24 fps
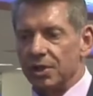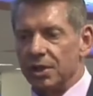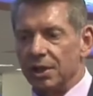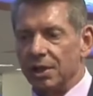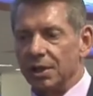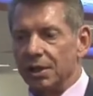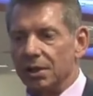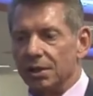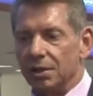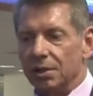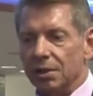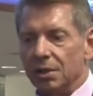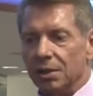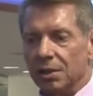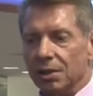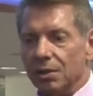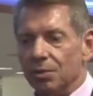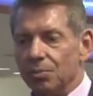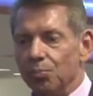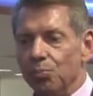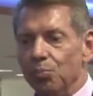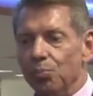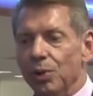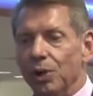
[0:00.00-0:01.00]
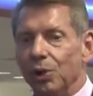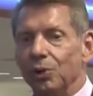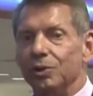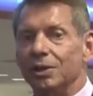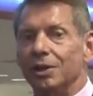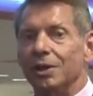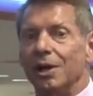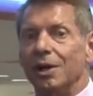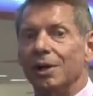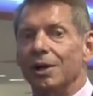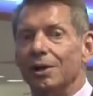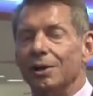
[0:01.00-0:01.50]
see,
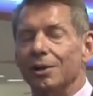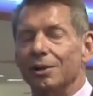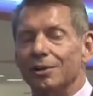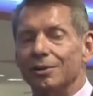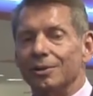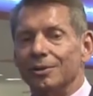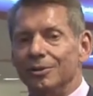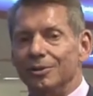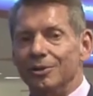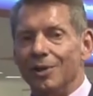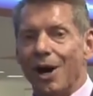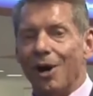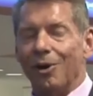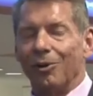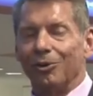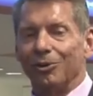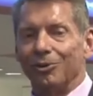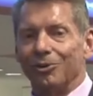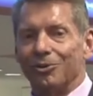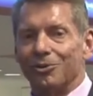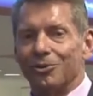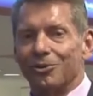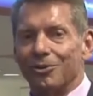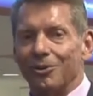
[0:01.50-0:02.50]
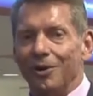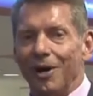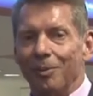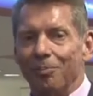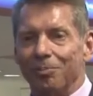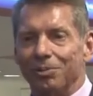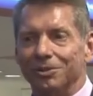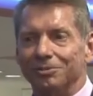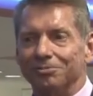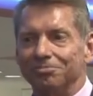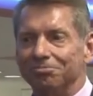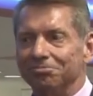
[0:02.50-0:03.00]
billionaire Donald Trump.
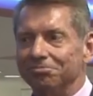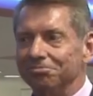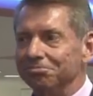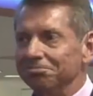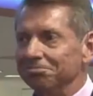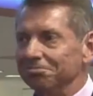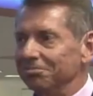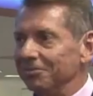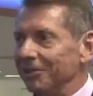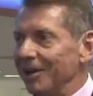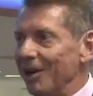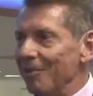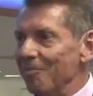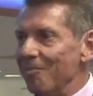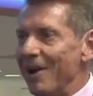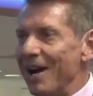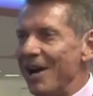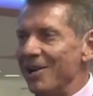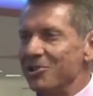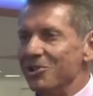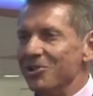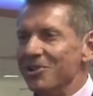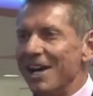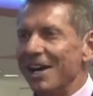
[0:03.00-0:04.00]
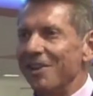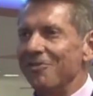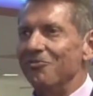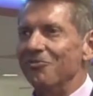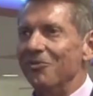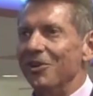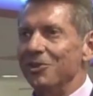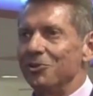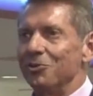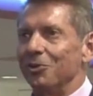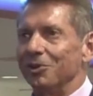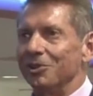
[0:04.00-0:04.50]
Imagine that
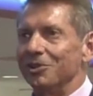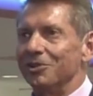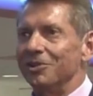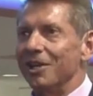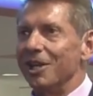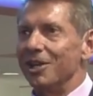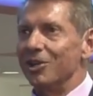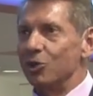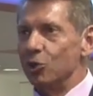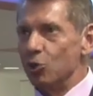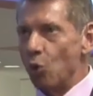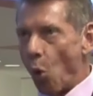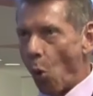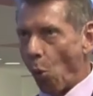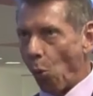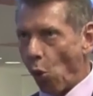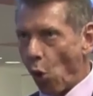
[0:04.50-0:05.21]
visualization.